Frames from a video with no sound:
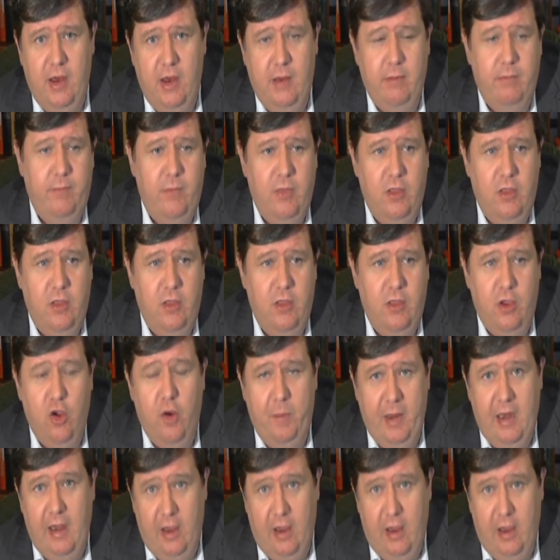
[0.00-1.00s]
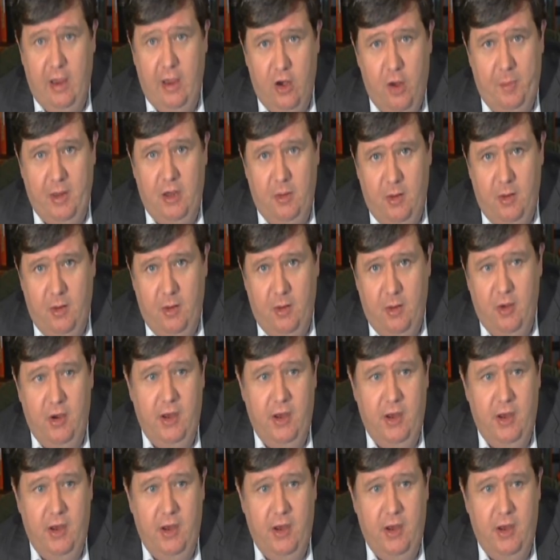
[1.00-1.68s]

the European Economic Community.